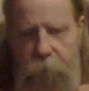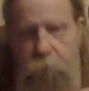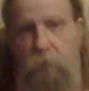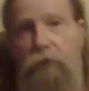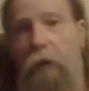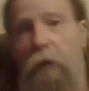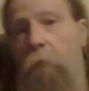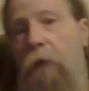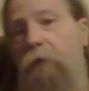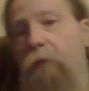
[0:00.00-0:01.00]
Same
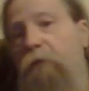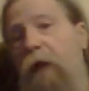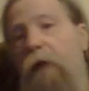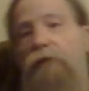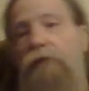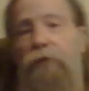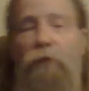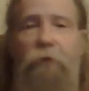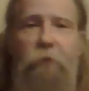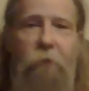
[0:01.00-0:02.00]
manufacturer,
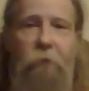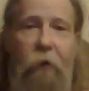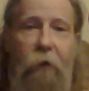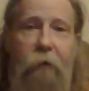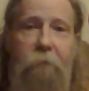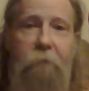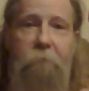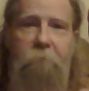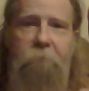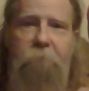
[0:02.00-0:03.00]
right?
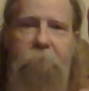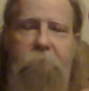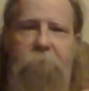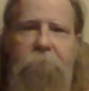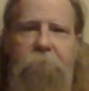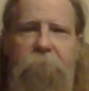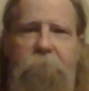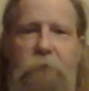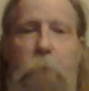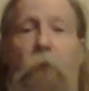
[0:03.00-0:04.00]

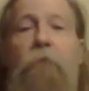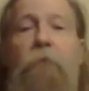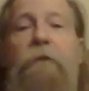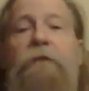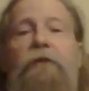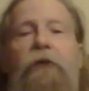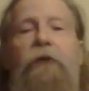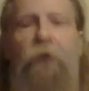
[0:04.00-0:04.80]
So both Mitutoyo,